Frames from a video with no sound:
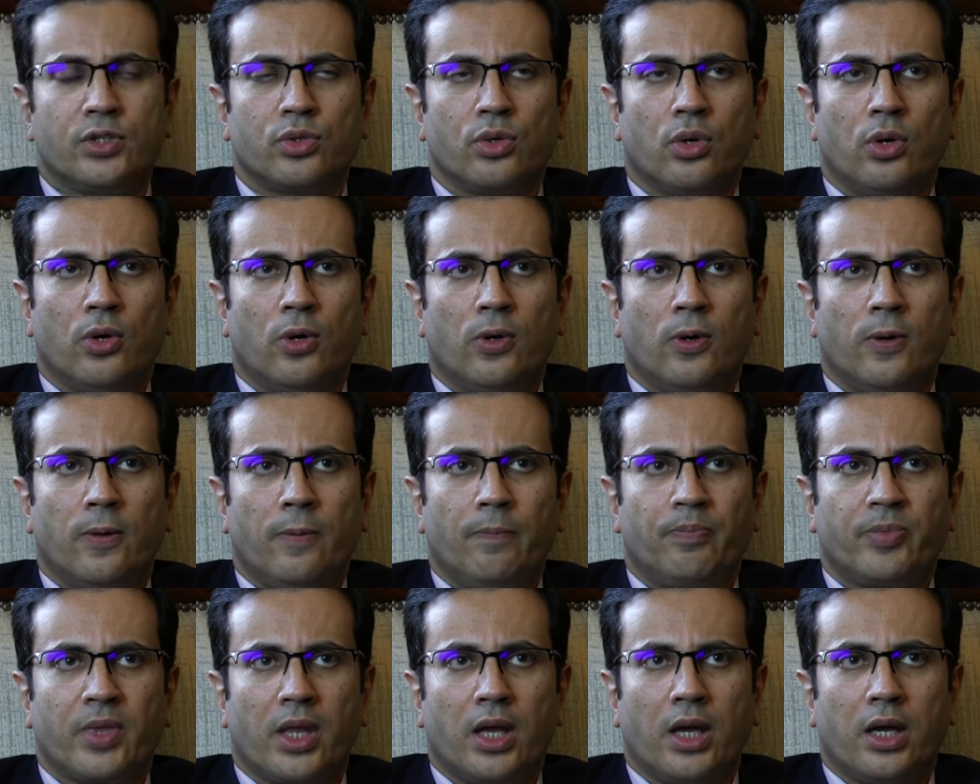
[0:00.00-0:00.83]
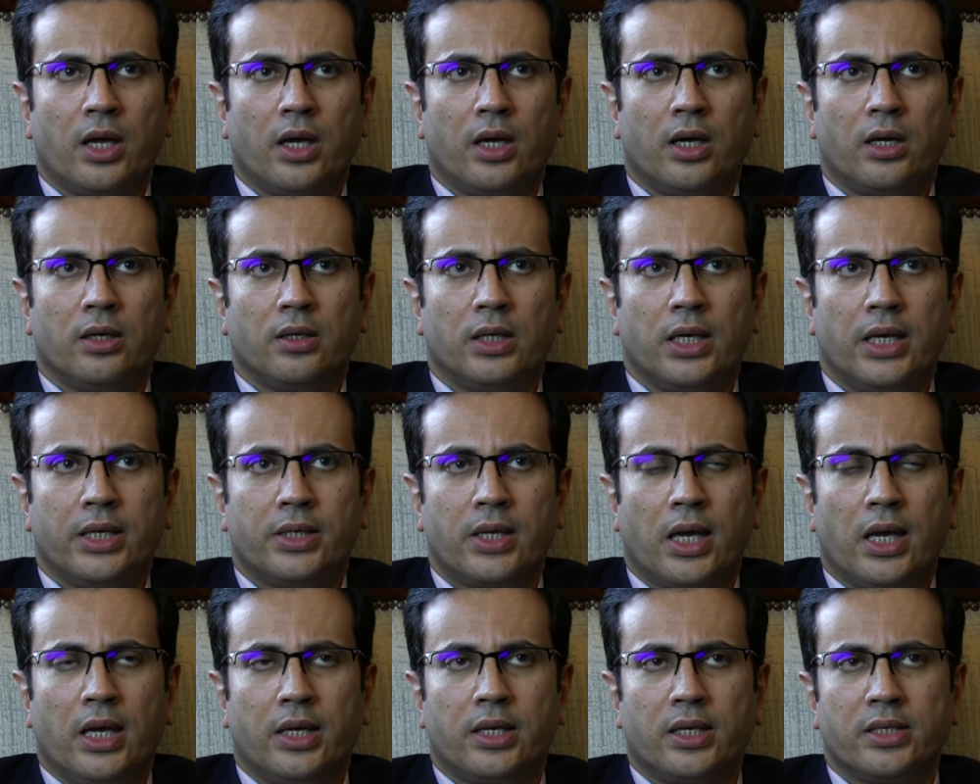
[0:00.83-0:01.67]
so uh,
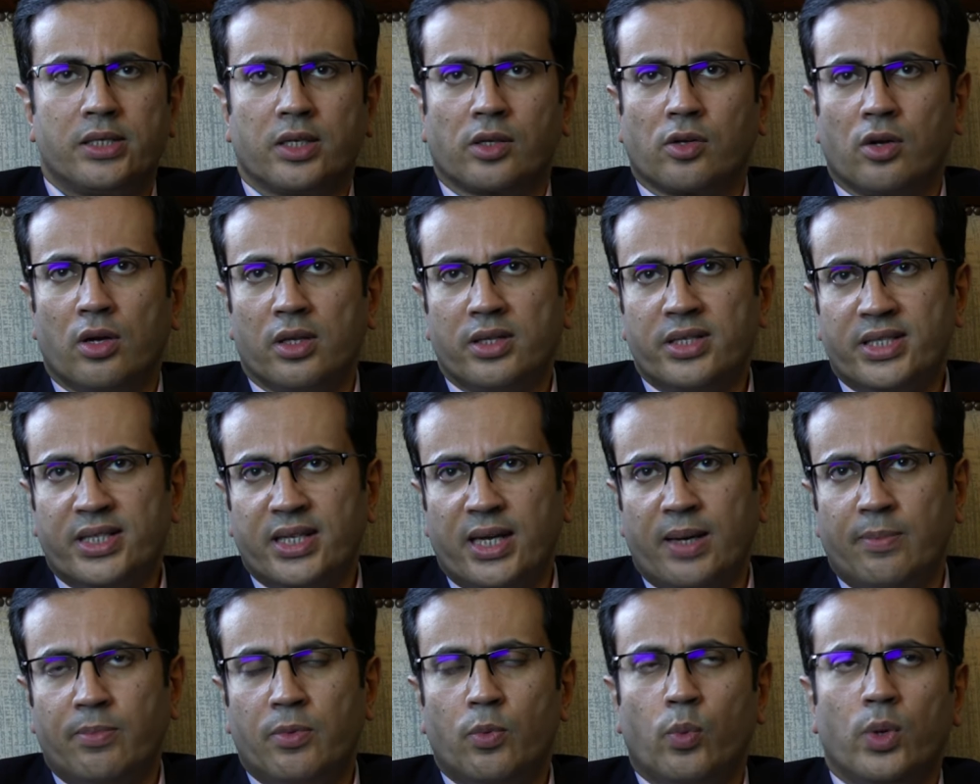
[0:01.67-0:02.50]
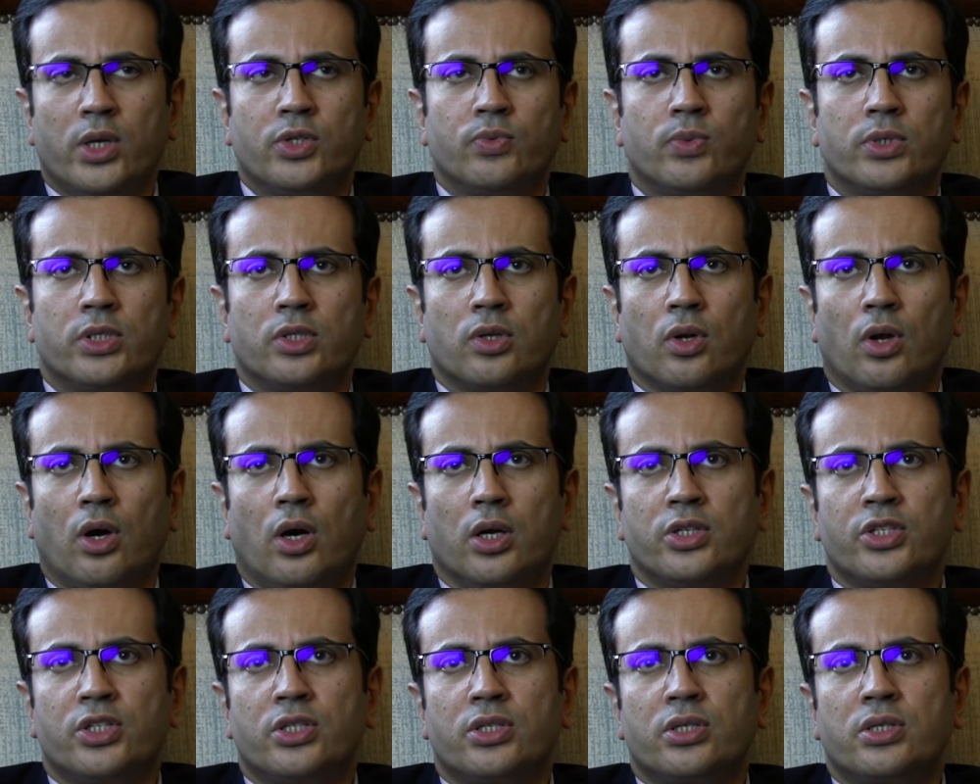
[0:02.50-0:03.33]
it, it is a concept which was
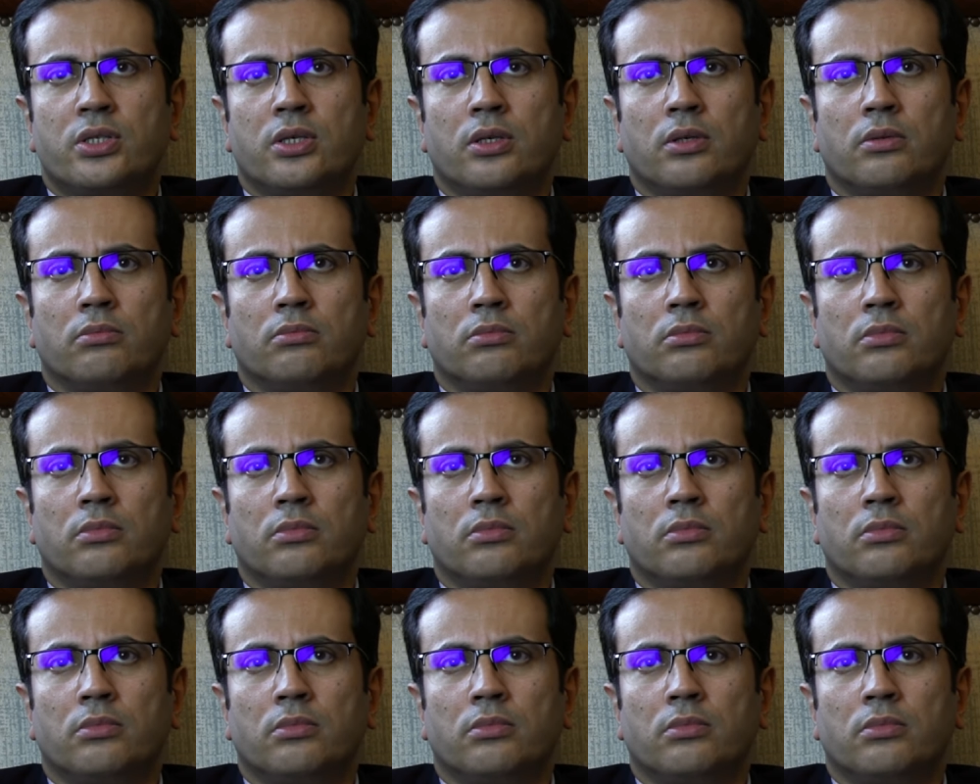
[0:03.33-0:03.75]
launched